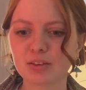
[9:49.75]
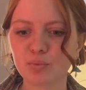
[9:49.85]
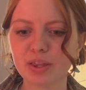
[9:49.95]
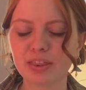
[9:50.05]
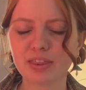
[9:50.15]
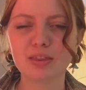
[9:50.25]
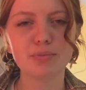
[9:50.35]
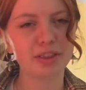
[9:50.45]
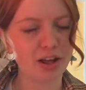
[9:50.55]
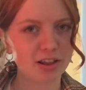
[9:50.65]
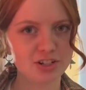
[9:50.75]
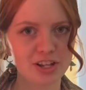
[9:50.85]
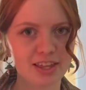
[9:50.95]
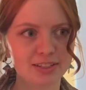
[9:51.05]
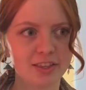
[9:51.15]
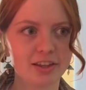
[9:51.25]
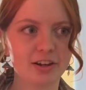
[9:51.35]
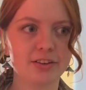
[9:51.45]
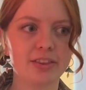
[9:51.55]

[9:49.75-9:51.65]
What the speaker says: with the mythology that's in there.